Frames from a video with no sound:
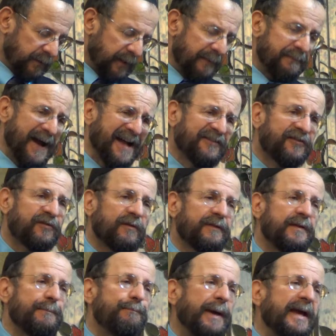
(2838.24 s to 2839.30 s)
And that's
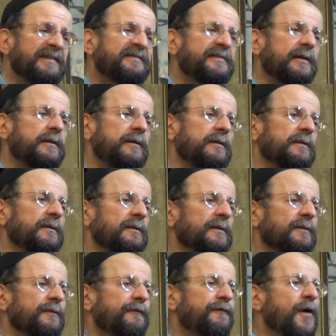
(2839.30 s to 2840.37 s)
the basic
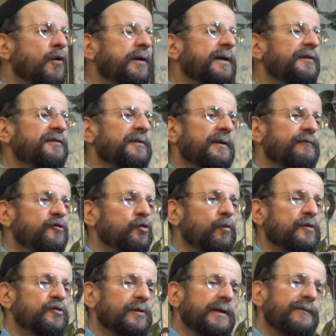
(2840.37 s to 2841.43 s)
focus of
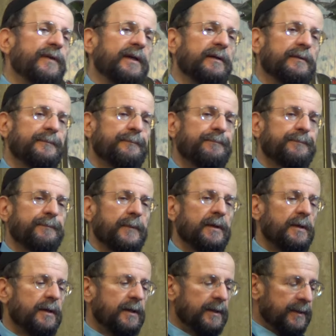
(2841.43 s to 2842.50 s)
Jewish living.
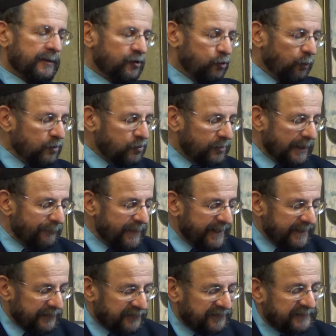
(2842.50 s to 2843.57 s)
Jewish
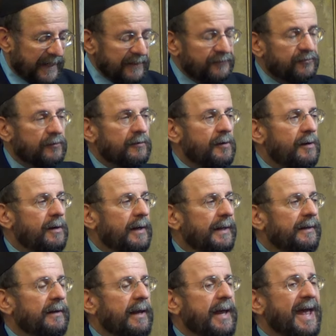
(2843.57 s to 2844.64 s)
living is centered
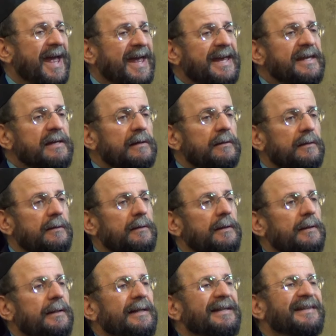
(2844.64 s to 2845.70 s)
on A,
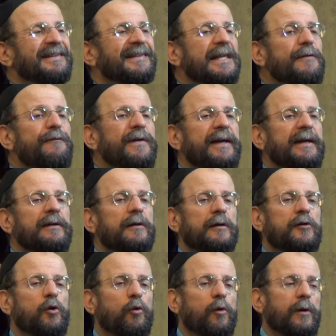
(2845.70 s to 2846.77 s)
living
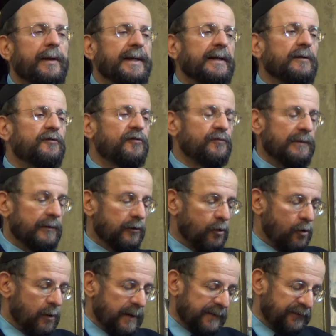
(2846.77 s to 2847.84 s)
according to the
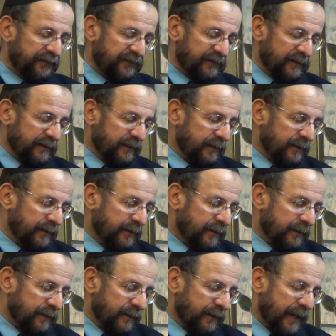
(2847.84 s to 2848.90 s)
laws
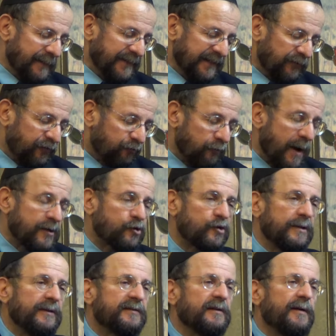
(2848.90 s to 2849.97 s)
and the
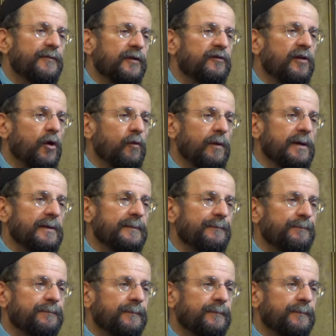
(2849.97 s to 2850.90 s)
instructions of the Torah.